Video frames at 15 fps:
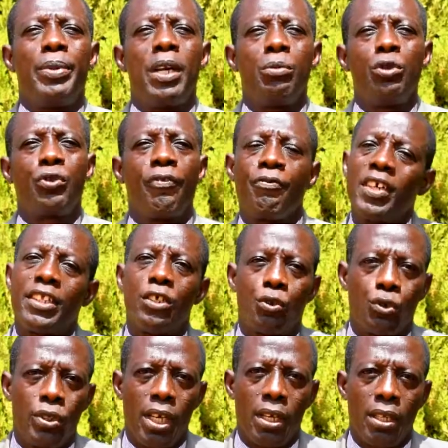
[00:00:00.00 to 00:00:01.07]
able to fit
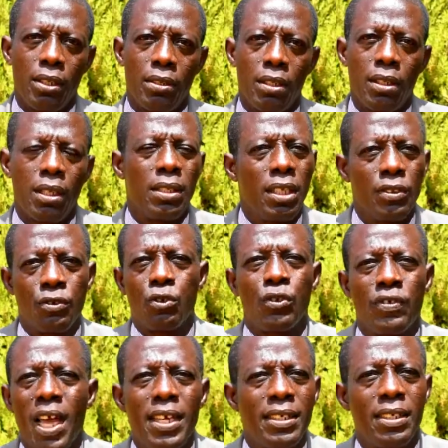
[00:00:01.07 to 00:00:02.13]
into the
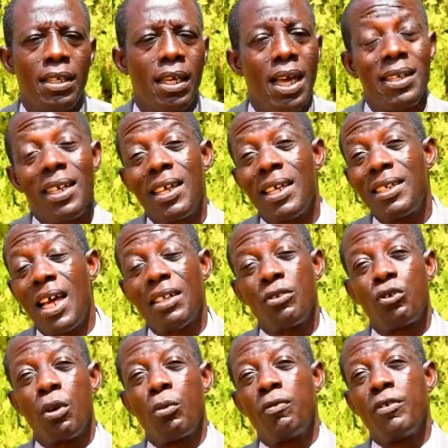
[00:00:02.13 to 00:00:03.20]
society. Other than that,
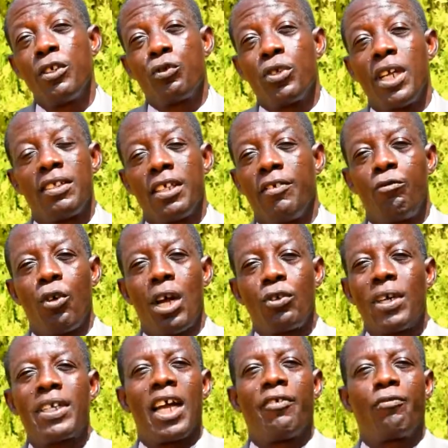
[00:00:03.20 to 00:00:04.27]
some of these students, if you are
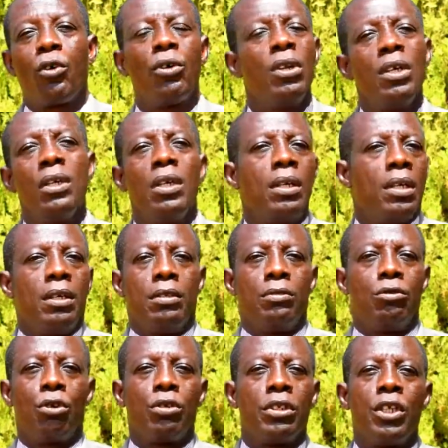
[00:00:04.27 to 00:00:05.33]
not careful,
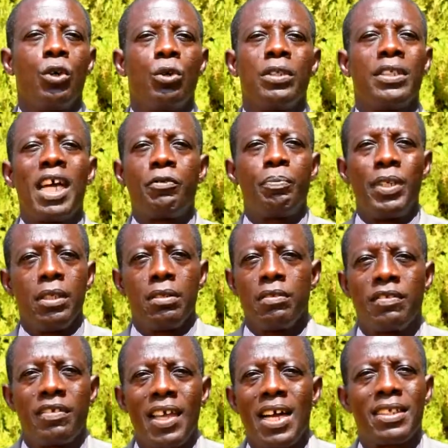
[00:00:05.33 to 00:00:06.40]
they will just be
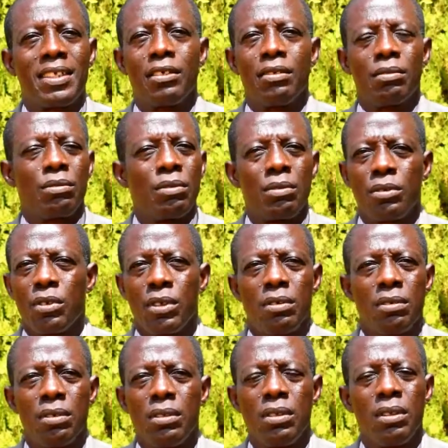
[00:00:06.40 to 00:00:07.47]
sacked and
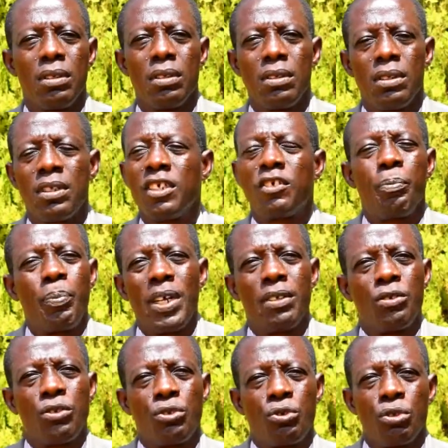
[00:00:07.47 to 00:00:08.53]

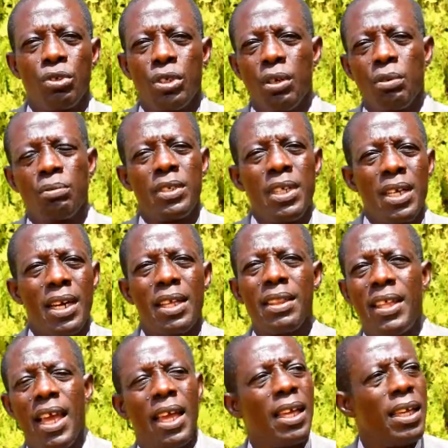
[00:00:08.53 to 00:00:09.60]
disciplined here and
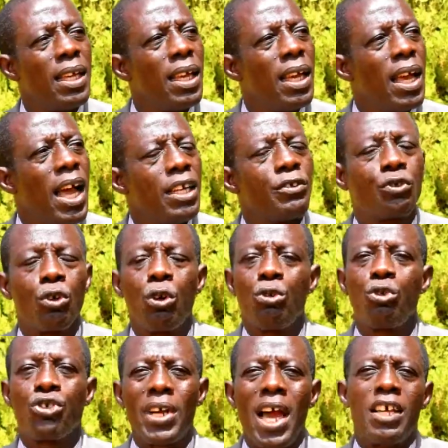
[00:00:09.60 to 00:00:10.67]
there. And so
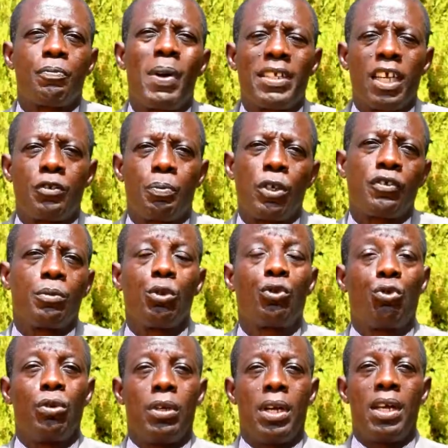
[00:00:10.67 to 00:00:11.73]
you try as much as possible
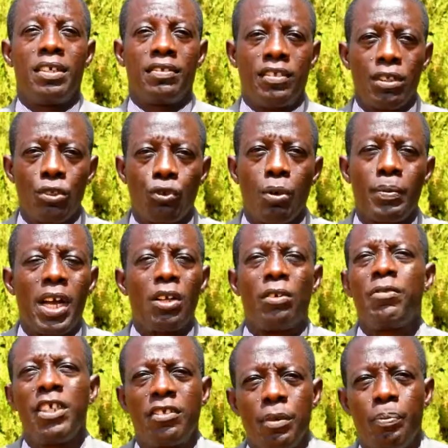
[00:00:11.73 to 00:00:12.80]
to instill some kind
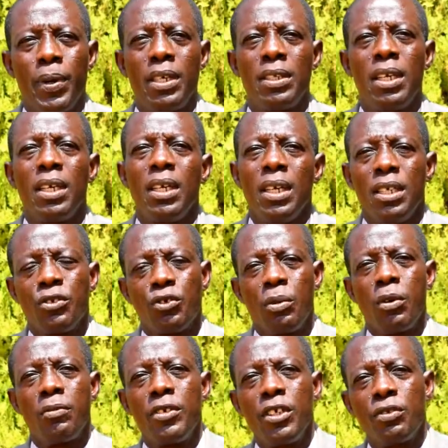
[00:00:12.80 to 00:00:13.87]
of discipline in
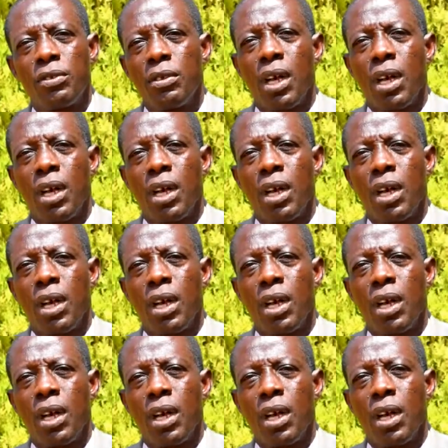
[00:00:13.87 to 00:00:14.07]
some of these